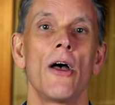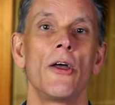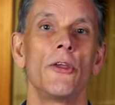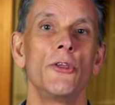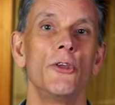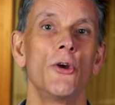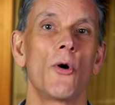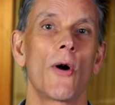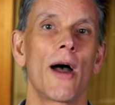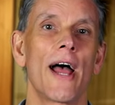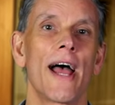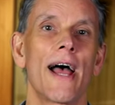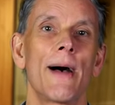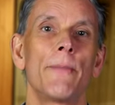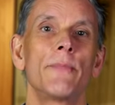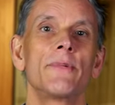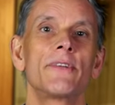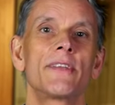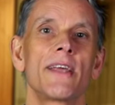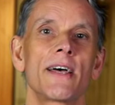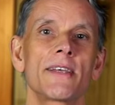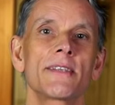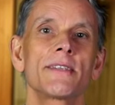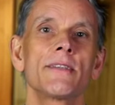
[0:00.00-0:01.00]
Your
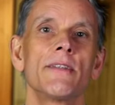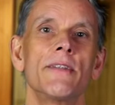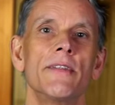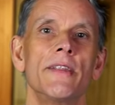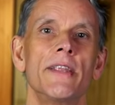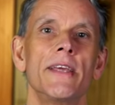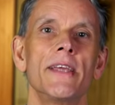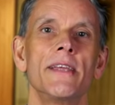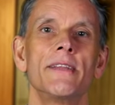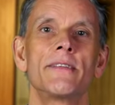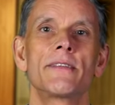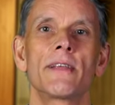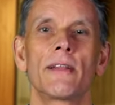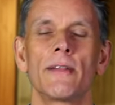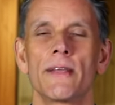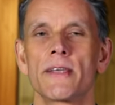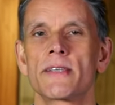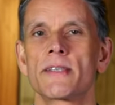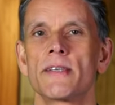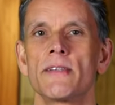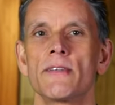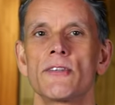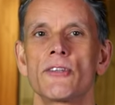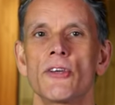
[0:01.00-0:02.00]
app doesn't need to
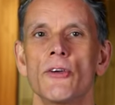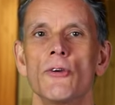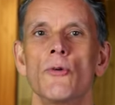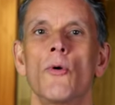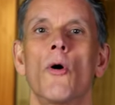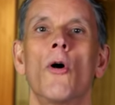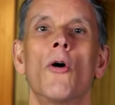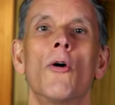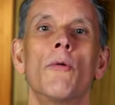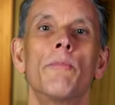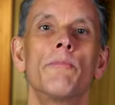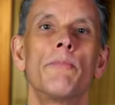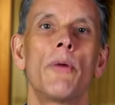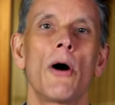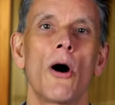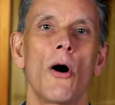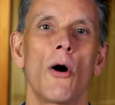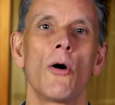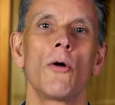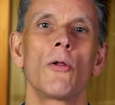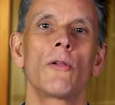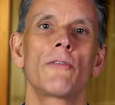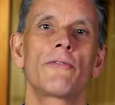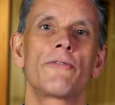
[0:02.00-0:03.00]
listen to or
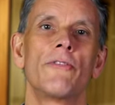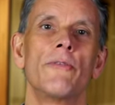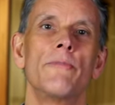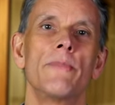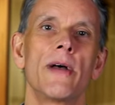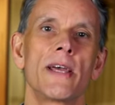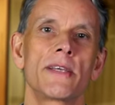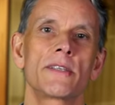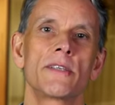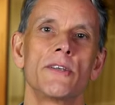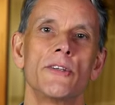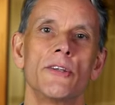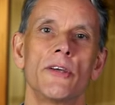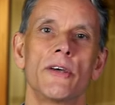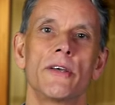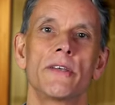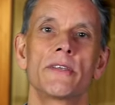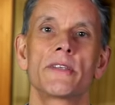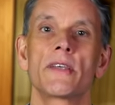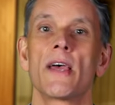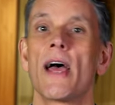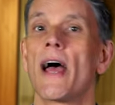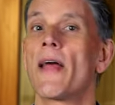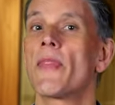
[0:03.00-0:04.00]
poll for
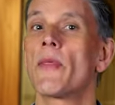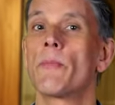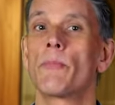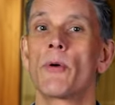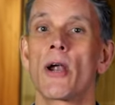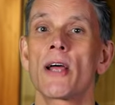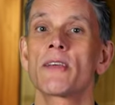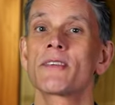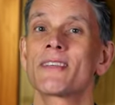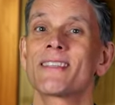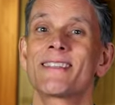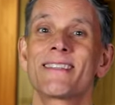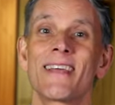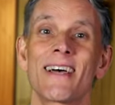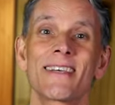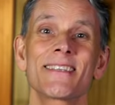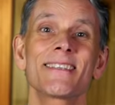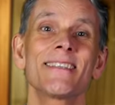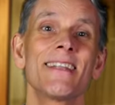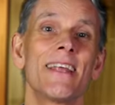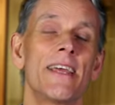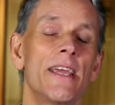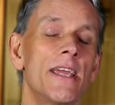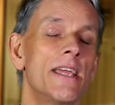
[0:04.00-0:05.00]
messages, and the browser
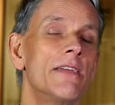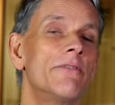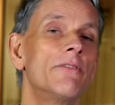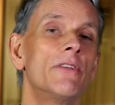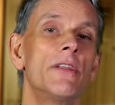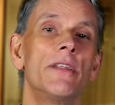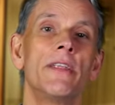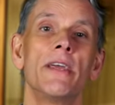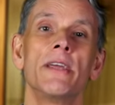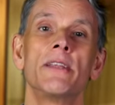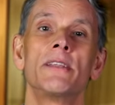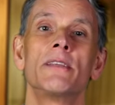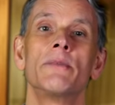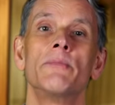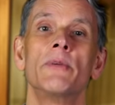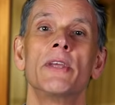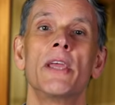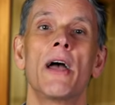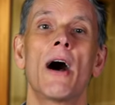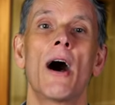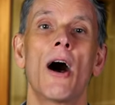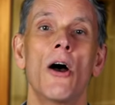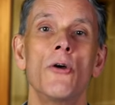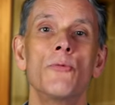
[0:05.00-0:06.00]
doesn't even need to
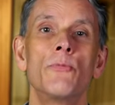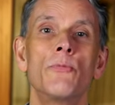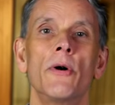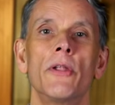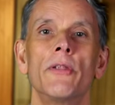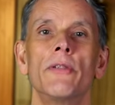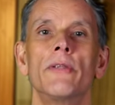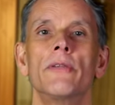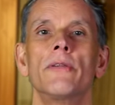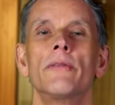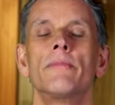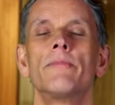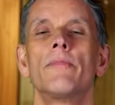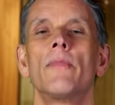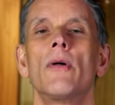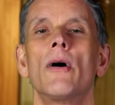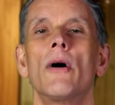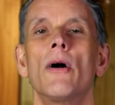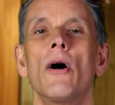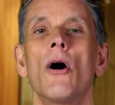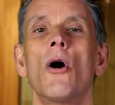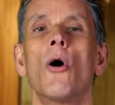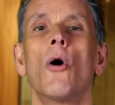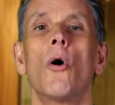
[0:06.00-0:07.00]
be open
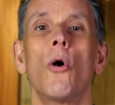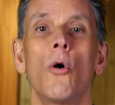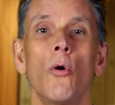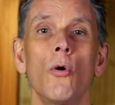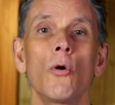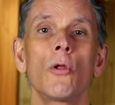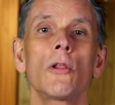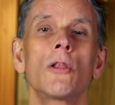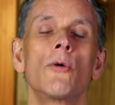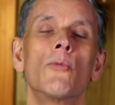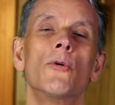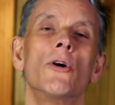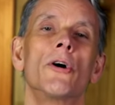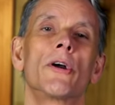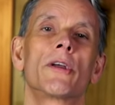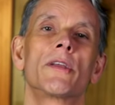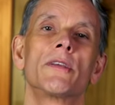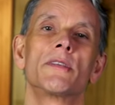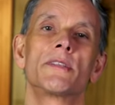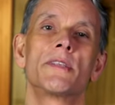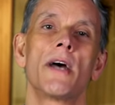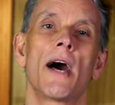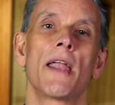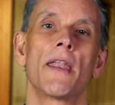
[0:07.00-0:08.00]
all the work
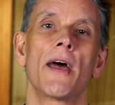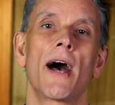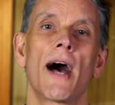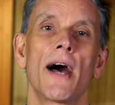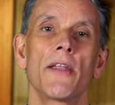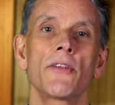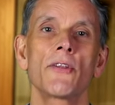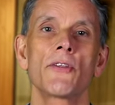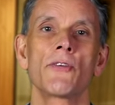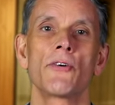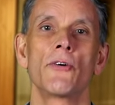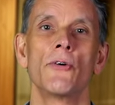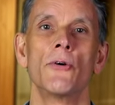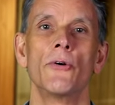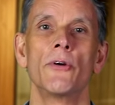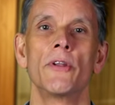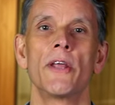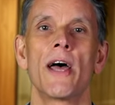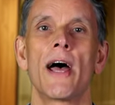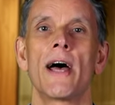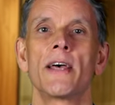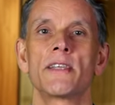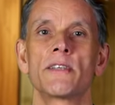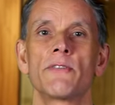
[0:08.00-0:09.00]
is done under the
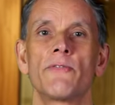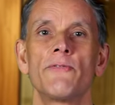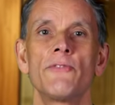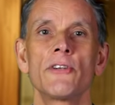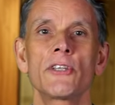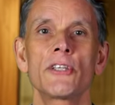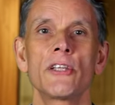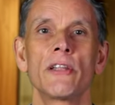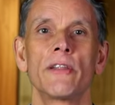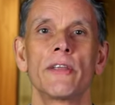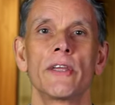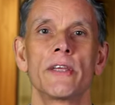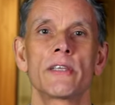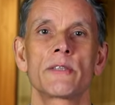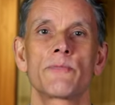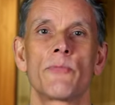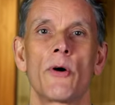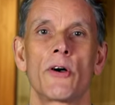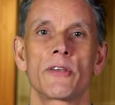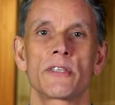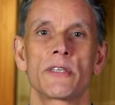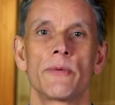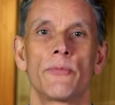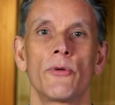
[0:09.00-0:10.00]
hood as efficiently as
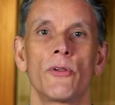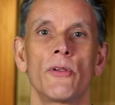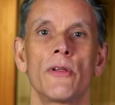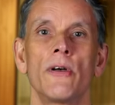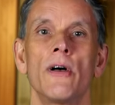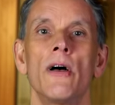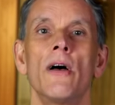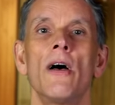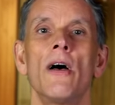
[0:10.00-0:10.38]
possible